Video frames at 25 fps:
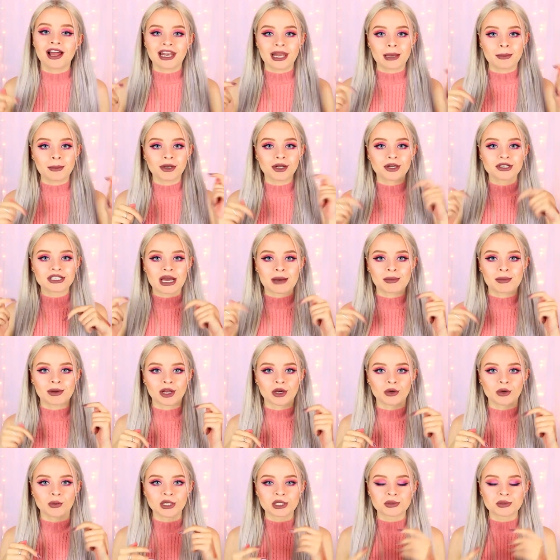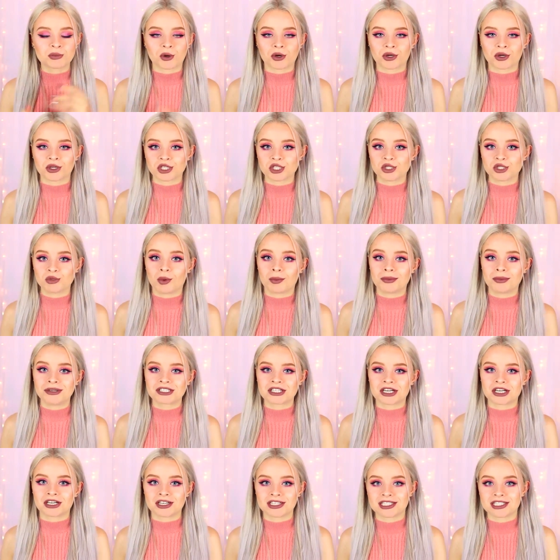Let me know down below which products you want me
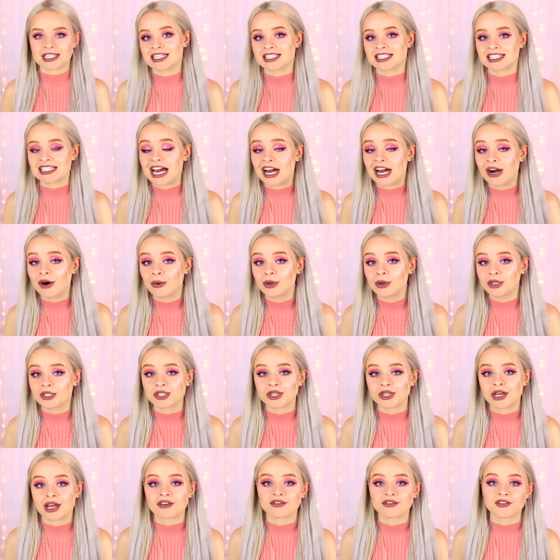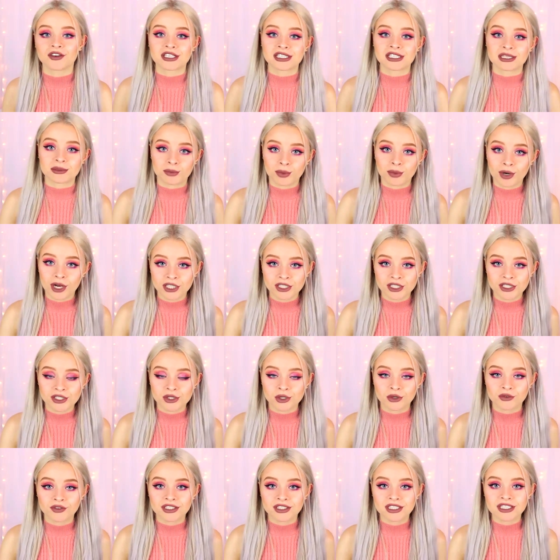to kind of test out and do like first
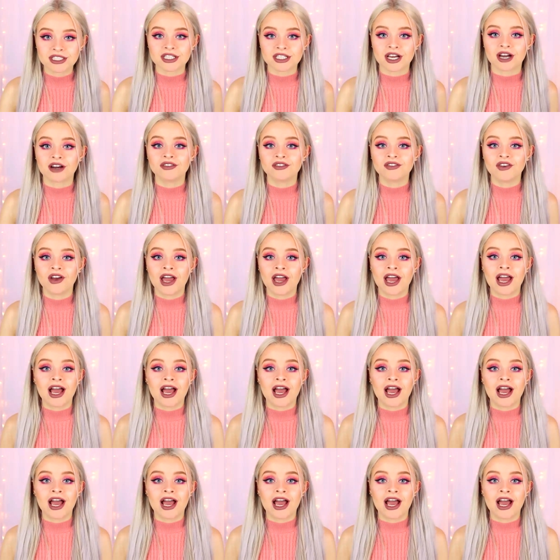impressions of and stuff